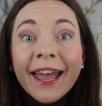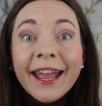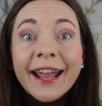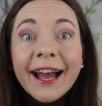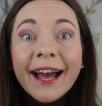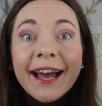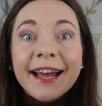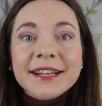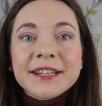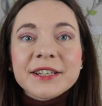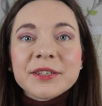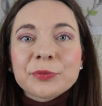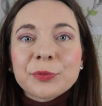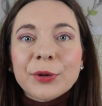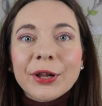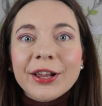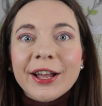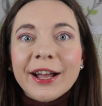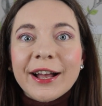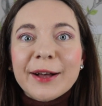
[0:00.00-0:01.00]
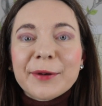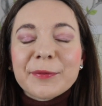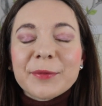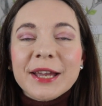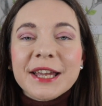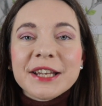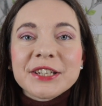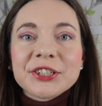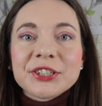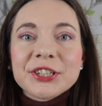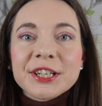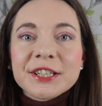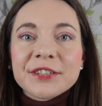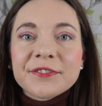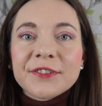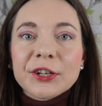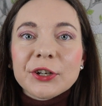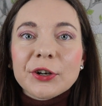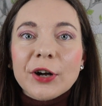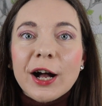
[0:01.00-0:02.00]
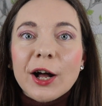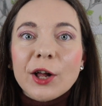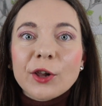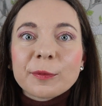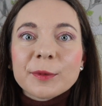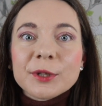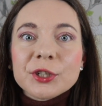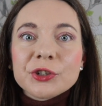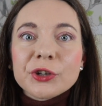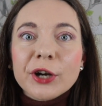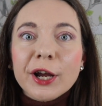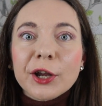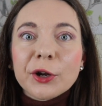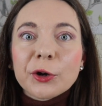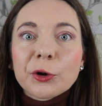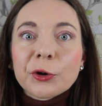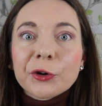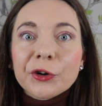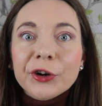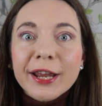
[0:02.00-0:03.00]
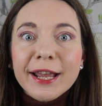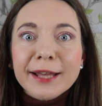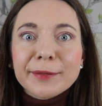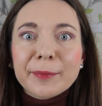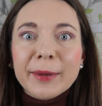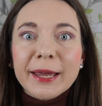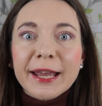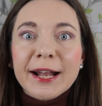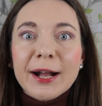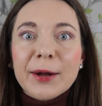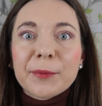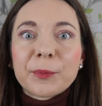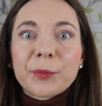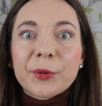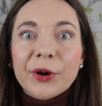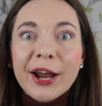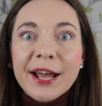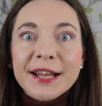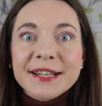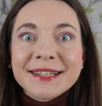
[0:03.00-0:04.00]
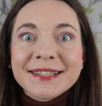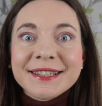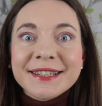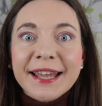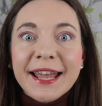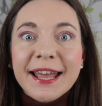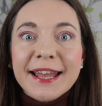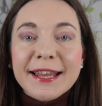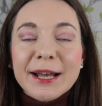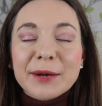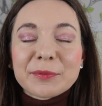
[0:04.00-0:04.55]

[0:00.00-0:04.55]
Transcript: Hey guys, welcome! In today's video I'll be trying Korean makeup brands and